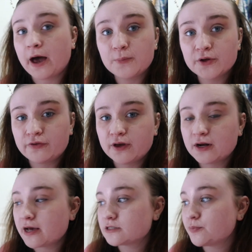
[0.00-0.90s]
I'm not seeing
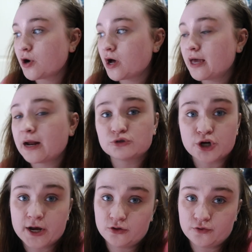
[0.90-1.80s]
an egg spot and I'm
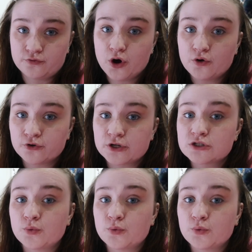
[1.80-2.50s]
trying to look for ovaries.